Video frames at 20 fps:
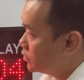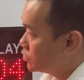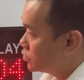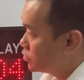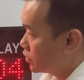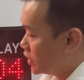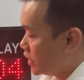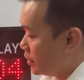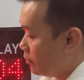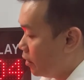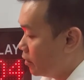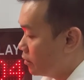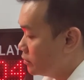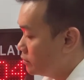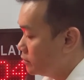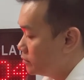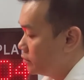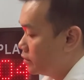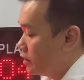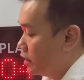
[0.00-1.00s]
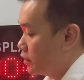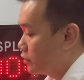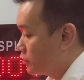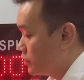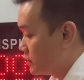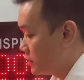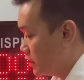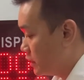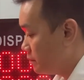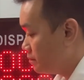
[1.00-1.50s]
so keep on
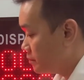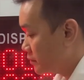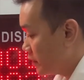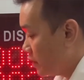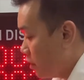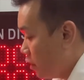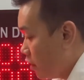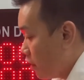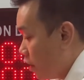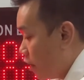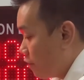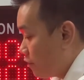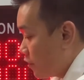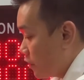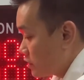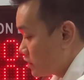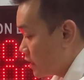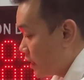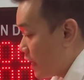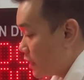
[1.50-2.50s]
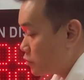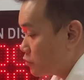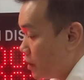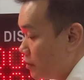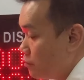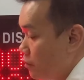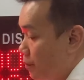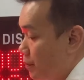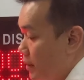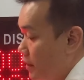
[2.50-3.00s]
increasing. Of course the last
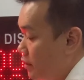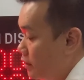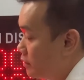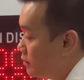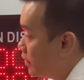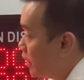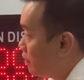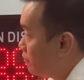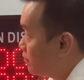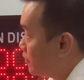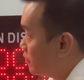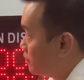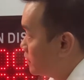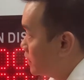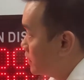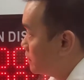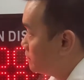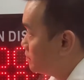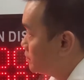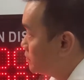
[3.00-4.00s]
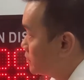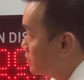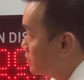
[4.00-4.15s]
one will be M15.